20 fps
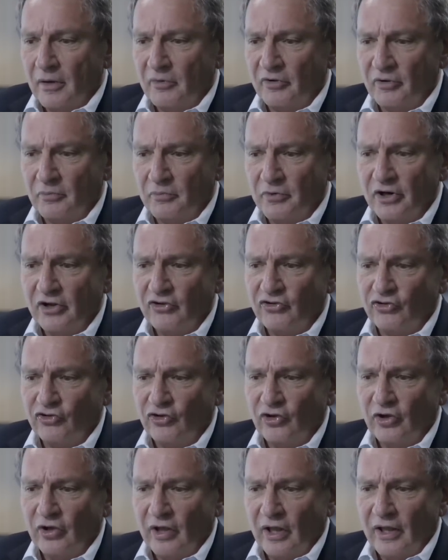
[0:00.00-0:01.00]
But the
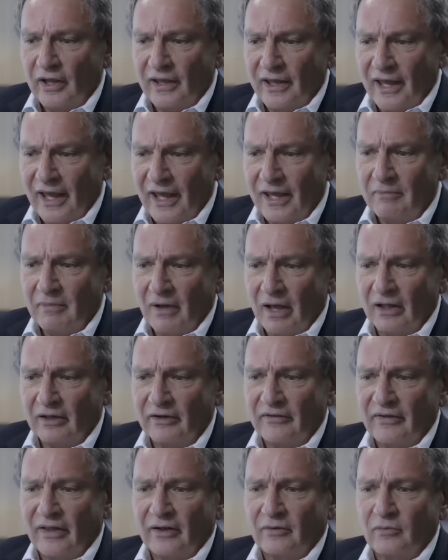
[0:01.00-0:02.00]
British came
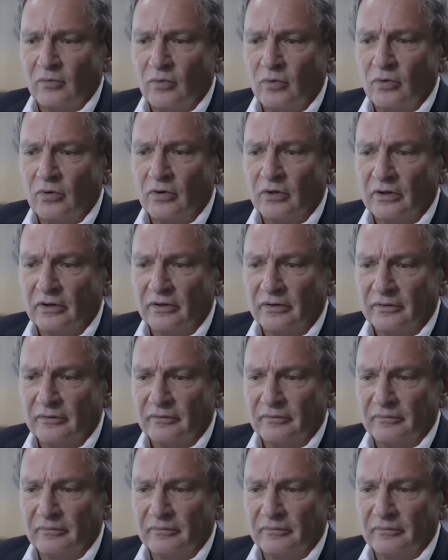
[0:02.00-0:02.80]
out of that war